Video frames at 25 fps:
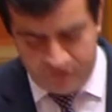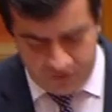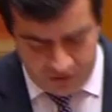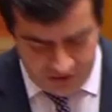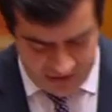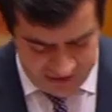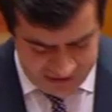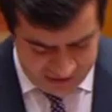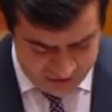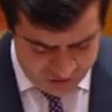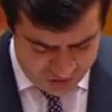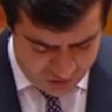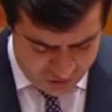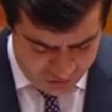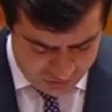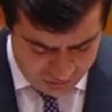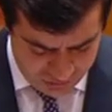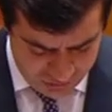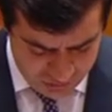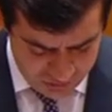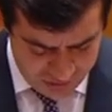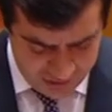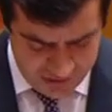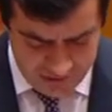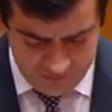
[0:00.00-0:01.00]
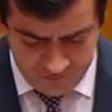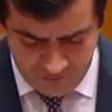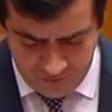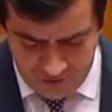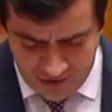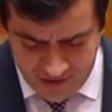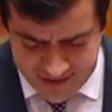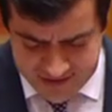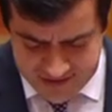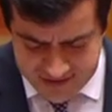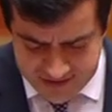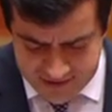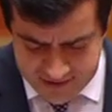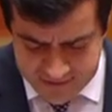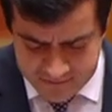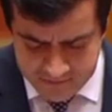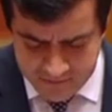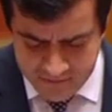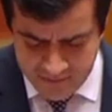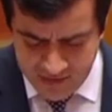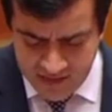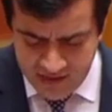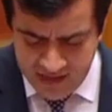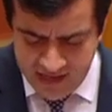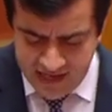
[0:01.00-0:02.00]
financial advisers
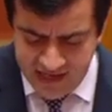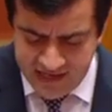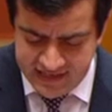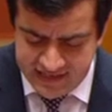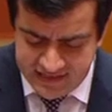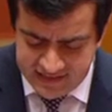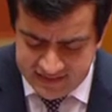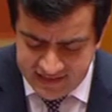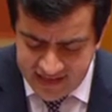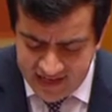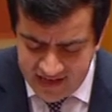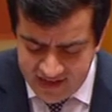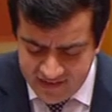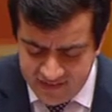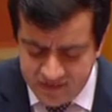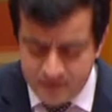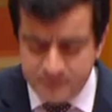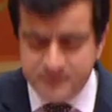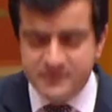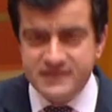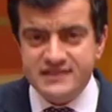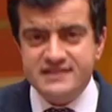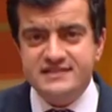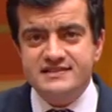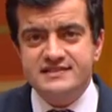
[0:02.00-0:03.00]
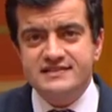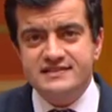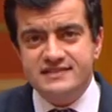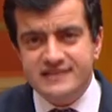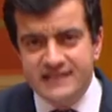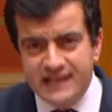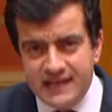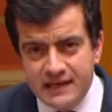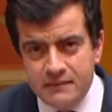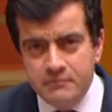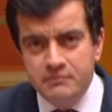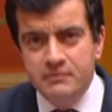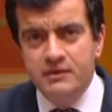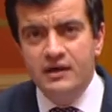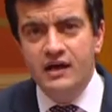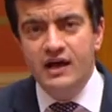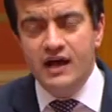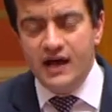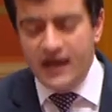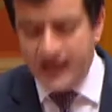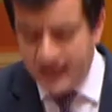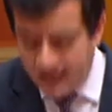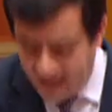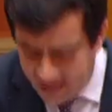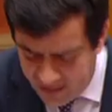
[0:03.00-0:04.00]
and allow them to skim
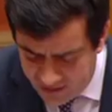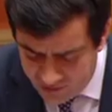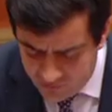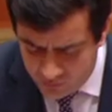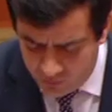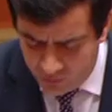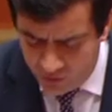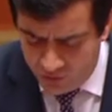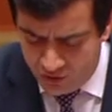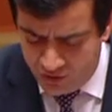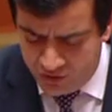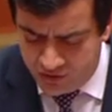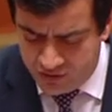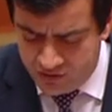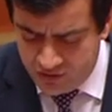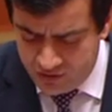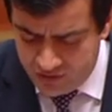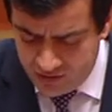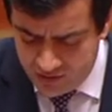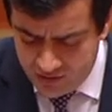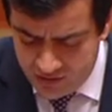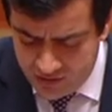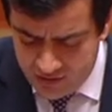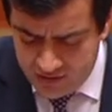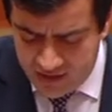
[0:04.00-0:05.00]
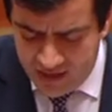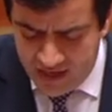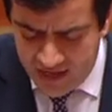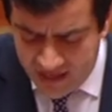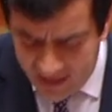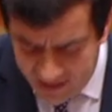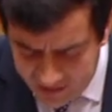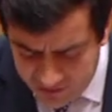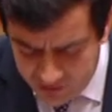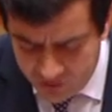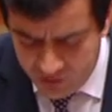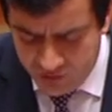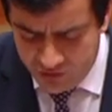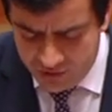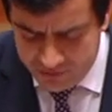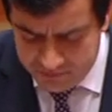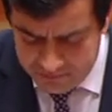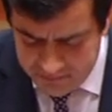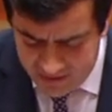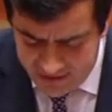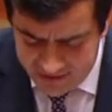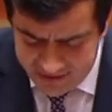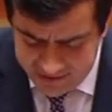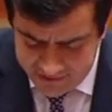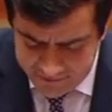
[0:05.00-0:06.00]
hard work, hard-earned
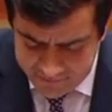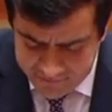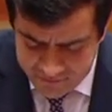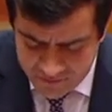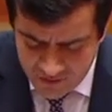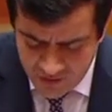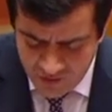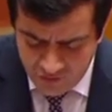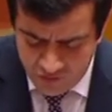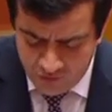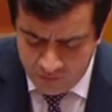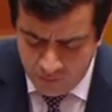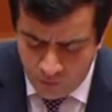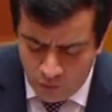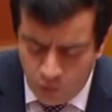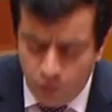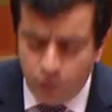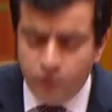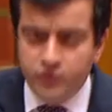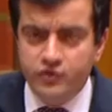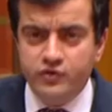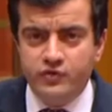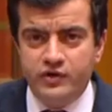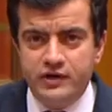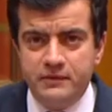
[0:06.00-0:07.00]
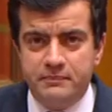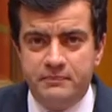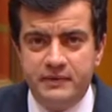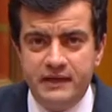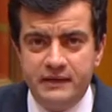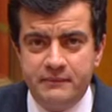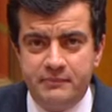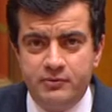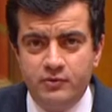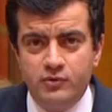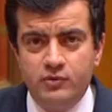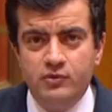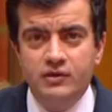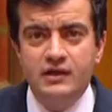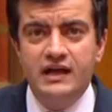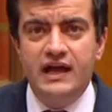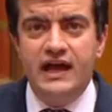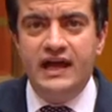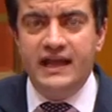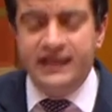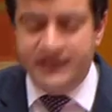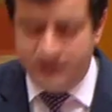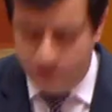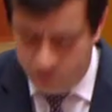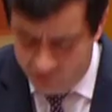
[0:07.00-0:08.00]
money from ordinary people
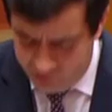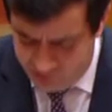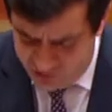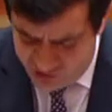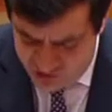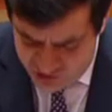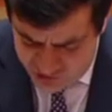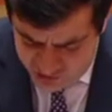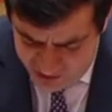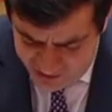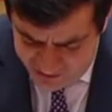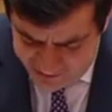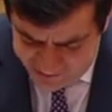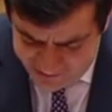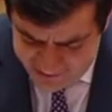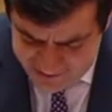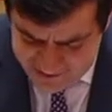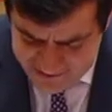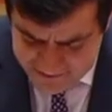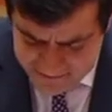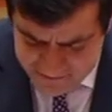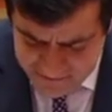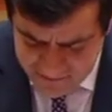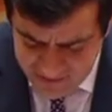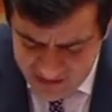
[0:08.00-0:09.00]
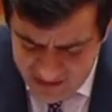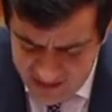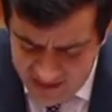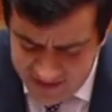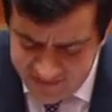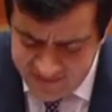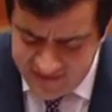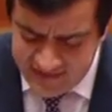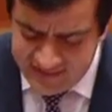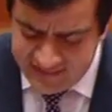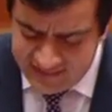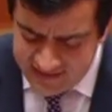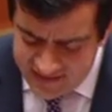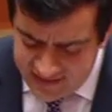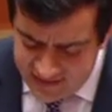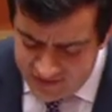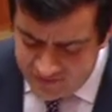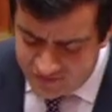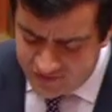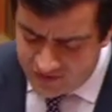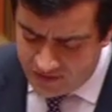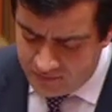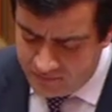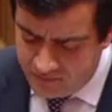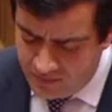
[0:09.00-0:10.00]
and good Australians, and then
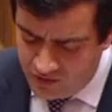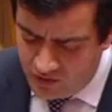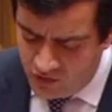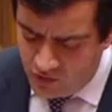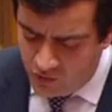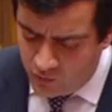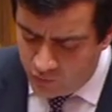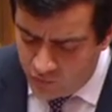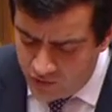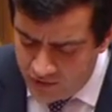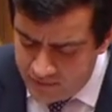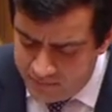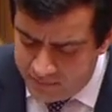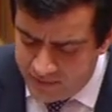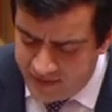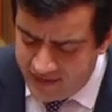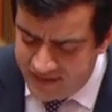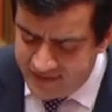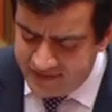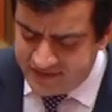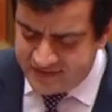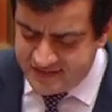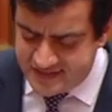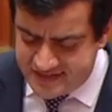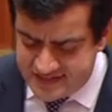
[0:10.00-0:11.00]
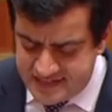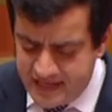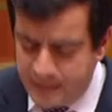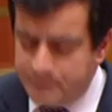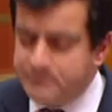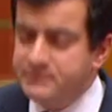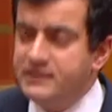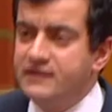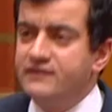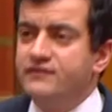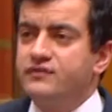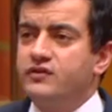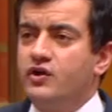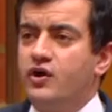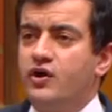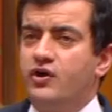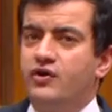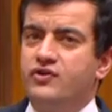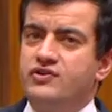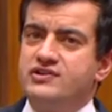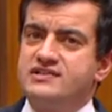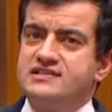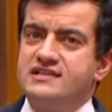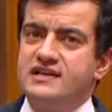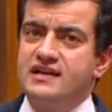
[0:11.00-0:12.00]
leave them repaying deceptive
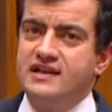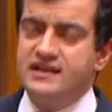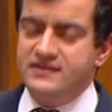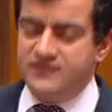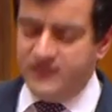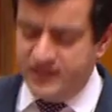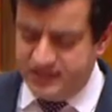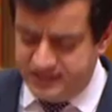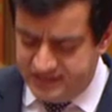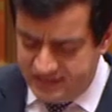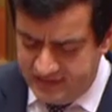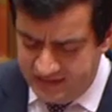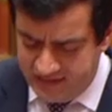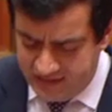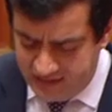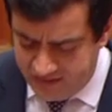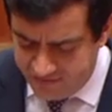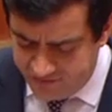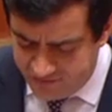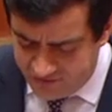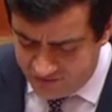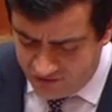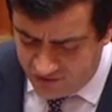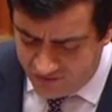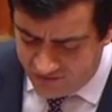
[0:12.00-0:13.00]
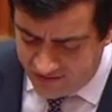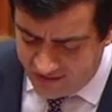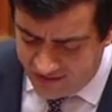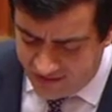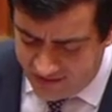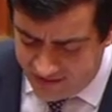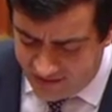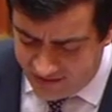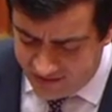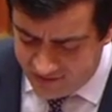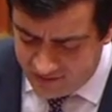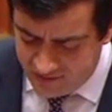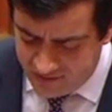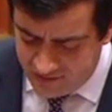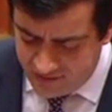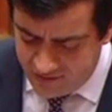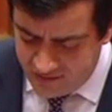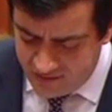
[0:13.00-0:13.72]
loans they didn't even know they had.